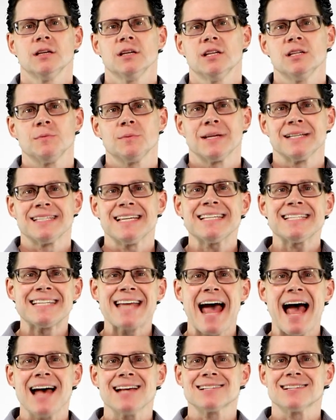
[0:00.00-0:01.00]
is because this
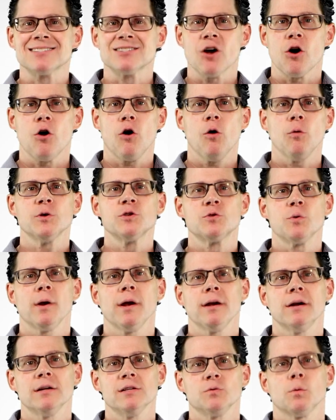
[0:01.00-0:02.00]
task is always
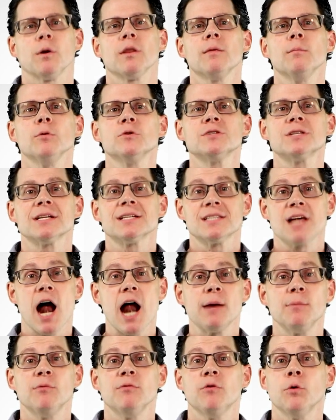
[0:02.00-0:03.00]
rated as one of the most
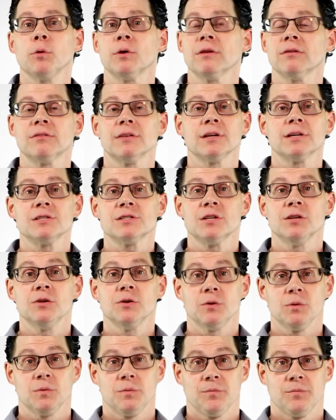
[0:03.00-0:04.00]
anxiety-provoking things to
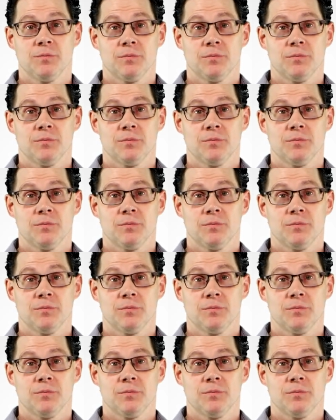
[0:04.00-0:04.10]
do.